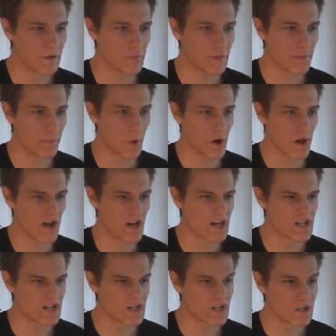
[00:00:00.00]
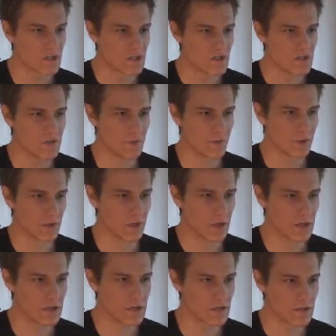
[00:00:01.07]
Come here, boy. You're
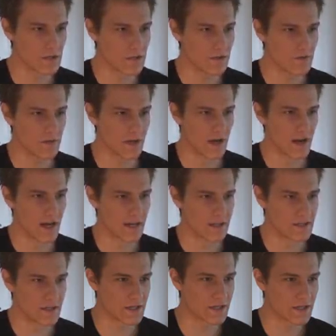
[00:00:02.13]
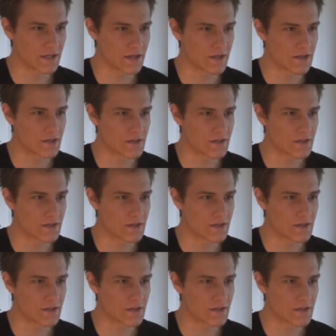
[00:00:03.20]
gonna, you're gonna like this.